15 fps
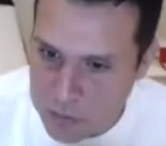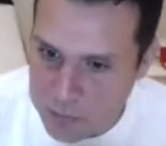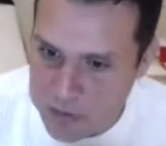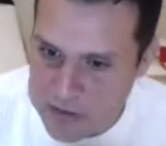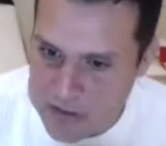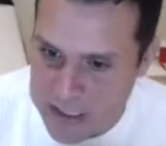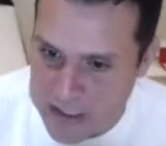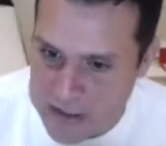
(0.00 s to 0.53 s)
do you
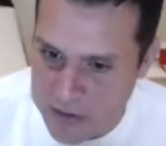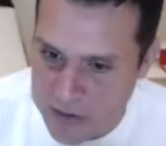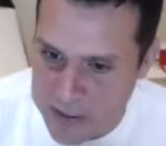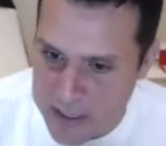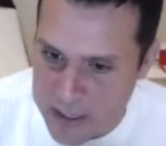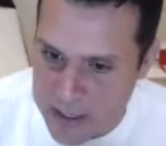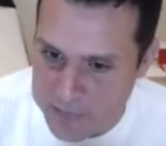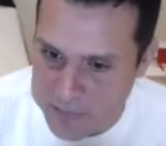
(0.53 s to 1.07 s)
protect your
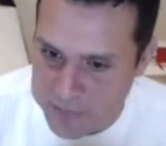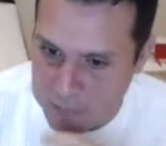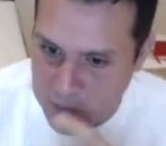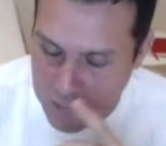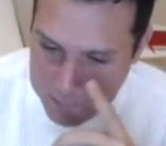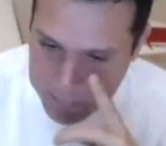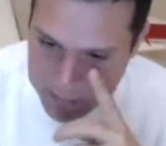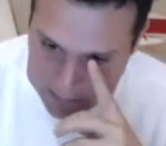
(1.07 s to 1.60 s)
AI from
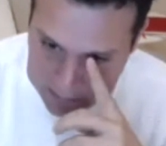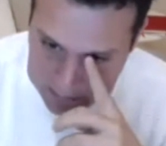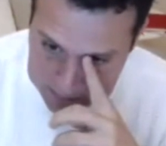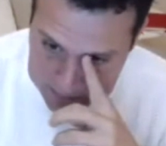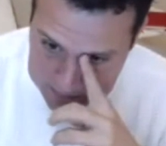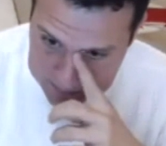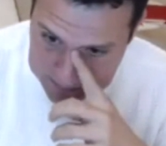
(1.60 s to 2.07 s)
competitors?